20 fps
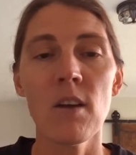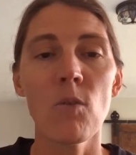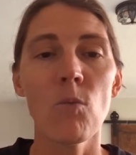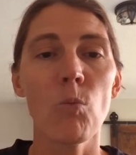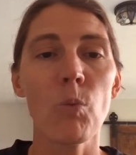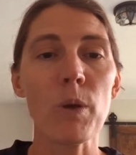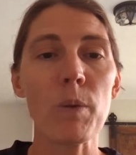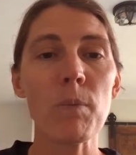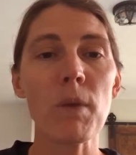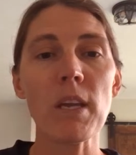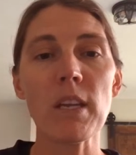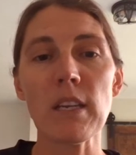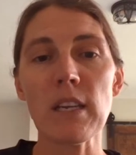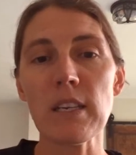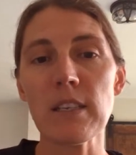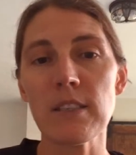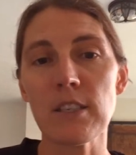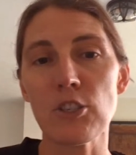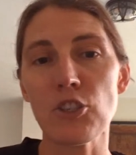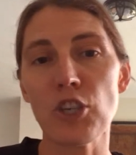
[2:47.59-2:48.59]
We may
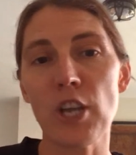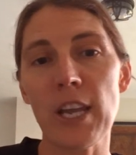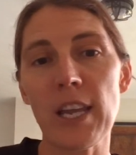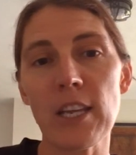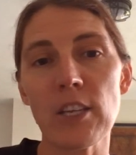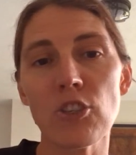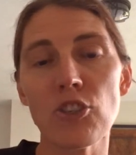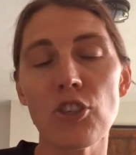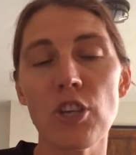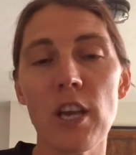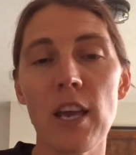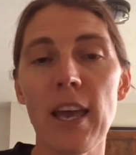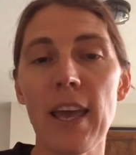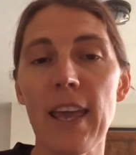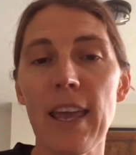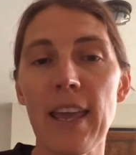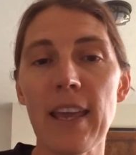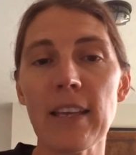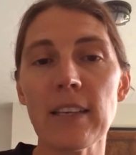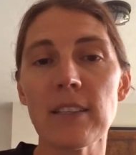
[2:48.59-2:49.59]
need to change
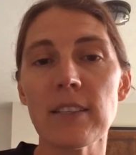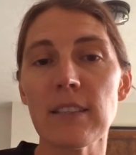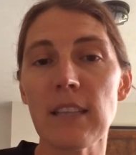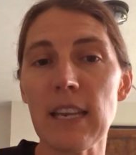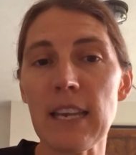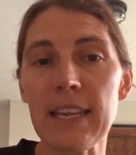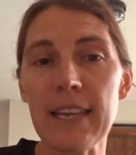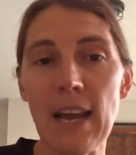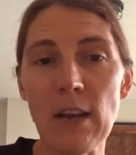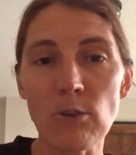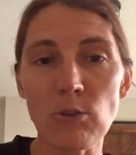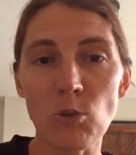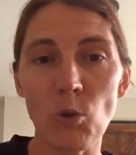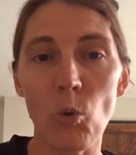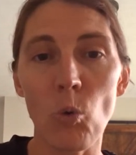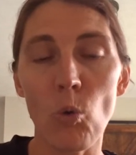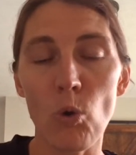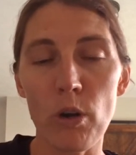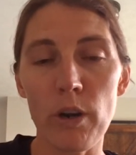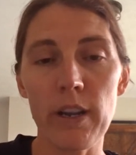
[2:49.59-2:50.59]
a city
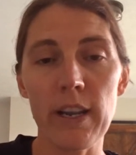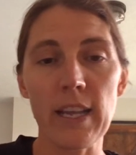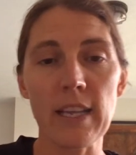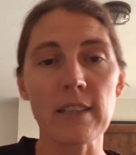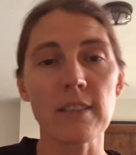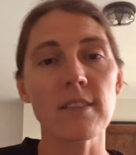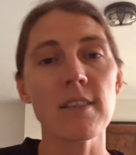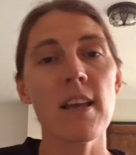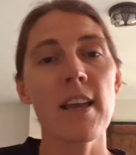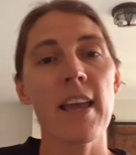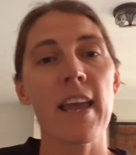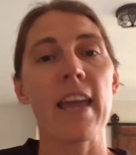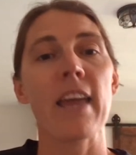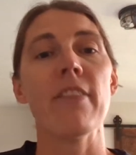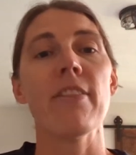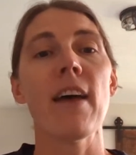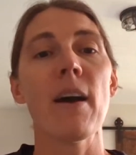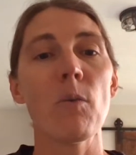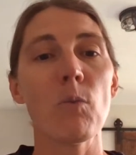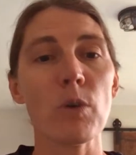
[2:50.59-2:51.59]
council ordinance,
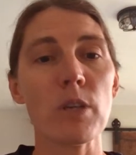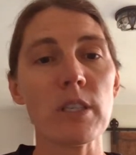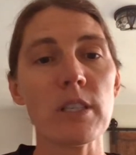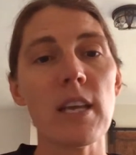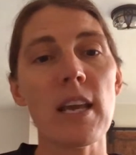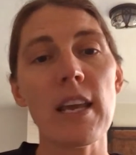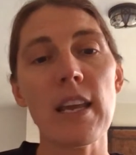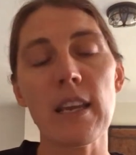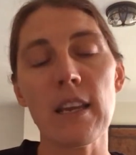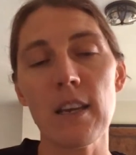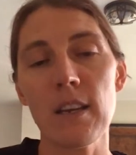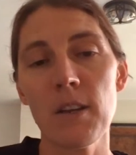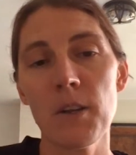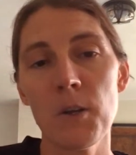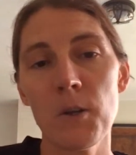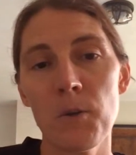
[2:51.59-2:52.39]
and that would take